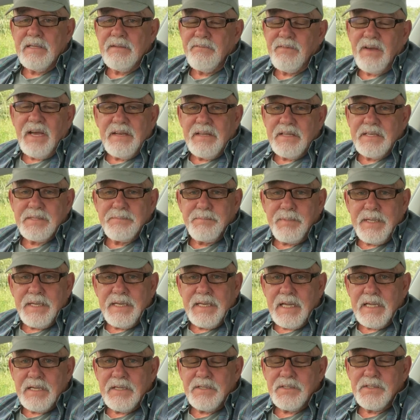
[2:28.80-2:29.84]
in fact there's been
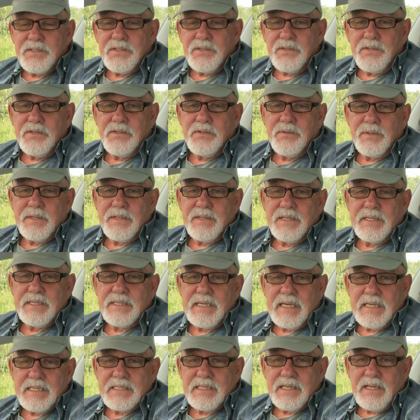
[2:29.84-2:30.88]
none at all with the
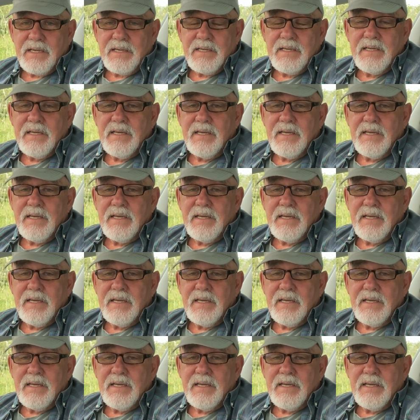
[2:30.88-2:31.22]
Tesla,